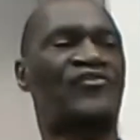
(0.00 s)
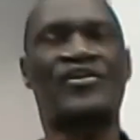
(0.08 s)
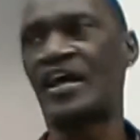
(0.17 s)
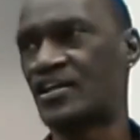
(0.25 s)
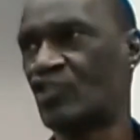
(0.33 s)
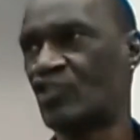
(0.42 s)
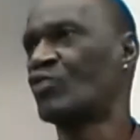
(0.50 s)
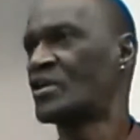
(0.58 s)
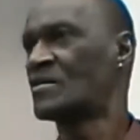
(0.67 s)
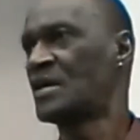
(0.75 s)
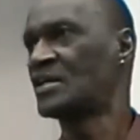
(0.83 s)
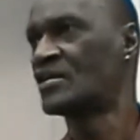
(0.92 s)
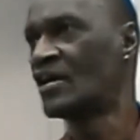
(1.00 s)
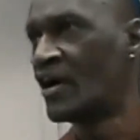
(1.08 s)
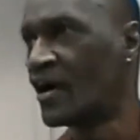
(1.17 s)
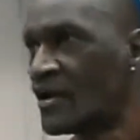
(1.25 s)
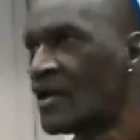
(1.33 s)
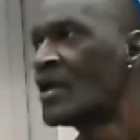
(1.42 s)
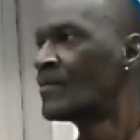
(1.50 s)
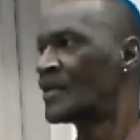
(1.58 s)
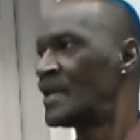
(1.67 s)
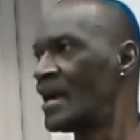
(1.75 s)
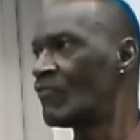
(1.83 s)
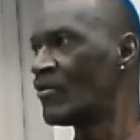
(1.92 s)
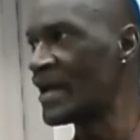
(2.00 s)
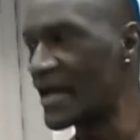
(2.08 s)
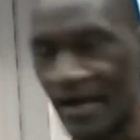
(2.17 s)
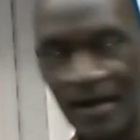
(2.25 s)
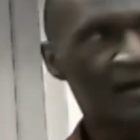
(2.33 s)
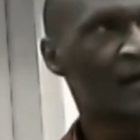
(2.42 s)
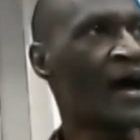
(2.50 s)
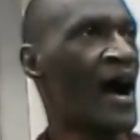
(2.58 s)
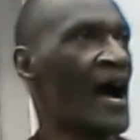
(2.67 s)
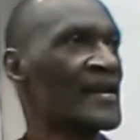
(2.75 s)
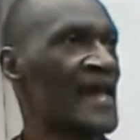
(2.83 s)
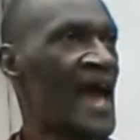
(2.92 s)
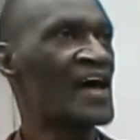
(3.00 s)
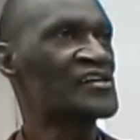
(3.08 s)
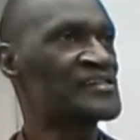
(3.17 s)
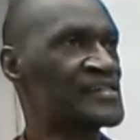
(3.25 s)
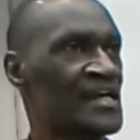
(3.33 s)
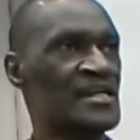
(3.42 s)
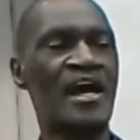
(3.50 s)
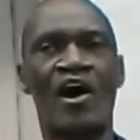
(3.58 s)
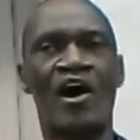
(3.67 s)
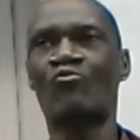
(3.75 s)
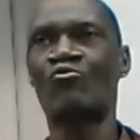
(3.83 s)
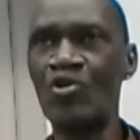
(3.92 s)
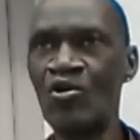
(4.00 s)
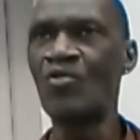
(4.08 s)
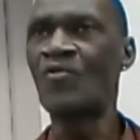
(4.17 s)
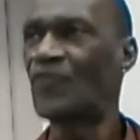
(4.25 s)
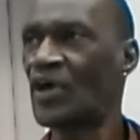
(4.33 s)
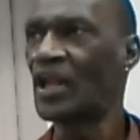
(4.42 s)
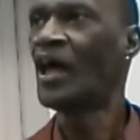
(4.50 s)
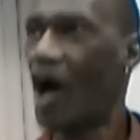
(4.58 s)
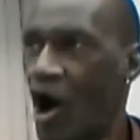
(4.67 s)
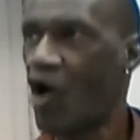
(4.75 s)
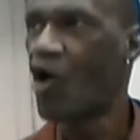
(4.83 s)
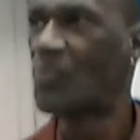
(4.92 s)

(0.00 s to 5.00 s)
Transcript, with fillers: said this wouldn't be done. But here we are now sitting here, a room full of old